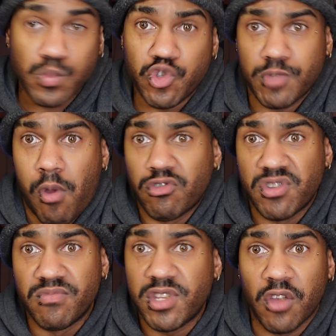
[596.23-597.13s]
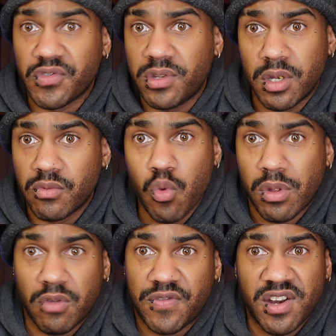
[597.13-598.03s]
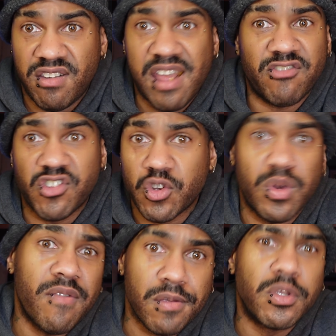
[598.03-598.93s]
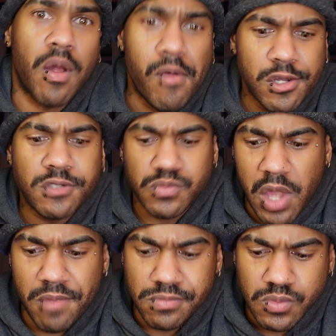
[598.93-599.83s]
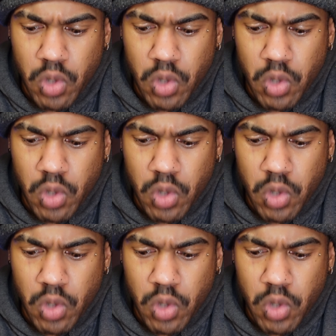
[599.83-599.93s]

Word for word: just post themselves, you know, doing little funny dances or whatever, you know. And